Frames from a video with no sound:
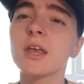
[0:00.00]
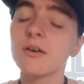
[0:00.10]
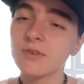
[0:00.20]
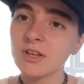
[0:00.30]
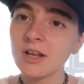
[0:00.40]

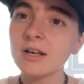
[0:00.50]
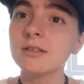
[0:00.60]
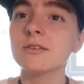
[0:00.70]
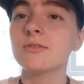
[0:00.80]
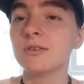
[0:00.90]
like
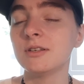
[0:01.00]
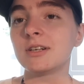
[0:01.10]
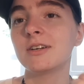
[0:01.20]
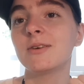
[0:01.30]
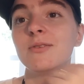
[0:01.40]
this video,
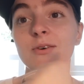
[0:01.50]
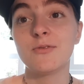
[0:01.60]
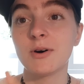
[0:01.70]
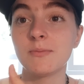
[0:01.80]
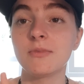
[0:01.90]
give it a
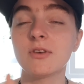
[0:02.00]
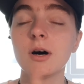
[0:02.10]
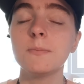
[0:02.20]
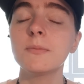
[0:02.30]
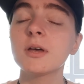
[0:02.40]
thumbs
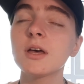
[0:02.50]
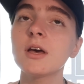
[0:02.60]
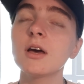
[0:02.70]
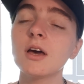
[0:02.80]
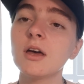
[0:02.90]
up.
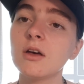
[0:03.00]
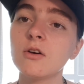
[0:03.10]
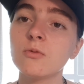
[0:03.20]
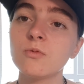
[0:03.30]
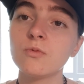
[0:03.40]

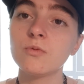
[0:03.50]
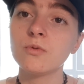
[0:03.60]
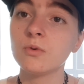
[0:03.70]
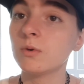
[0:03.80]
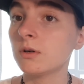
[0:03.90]
If
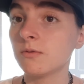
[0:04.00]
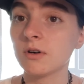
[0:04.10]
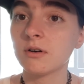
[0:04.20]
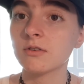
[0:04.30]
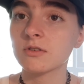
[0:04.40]
you want to
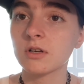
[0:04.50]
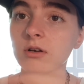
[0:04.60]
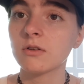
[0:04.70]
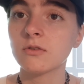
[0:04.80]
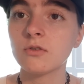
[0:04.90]
follow us
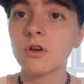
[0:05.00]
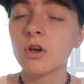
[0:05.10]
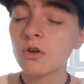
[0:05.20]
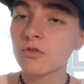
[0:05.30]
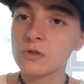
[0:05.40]
on
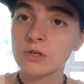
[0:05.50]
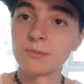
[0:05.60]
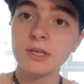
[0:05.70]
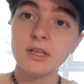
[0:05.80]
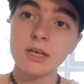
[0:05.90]
social
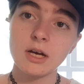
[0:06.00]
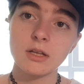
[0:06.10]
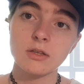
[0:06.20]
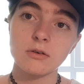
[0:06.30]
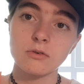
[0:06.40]
media,
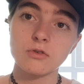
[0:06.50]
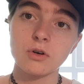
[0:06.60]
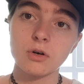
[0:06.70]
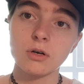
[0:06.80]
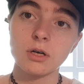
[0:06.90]
those
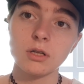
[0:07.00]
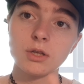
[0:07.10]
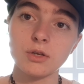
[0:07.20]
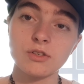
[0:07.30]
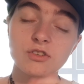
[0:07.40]
are in
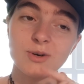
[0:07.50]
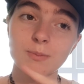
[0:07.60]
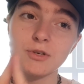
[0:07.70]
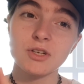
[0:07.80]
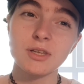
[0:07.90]
the
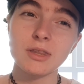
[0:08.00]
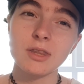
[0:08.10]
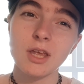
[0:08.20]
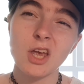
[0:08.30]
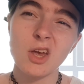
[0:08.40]
description.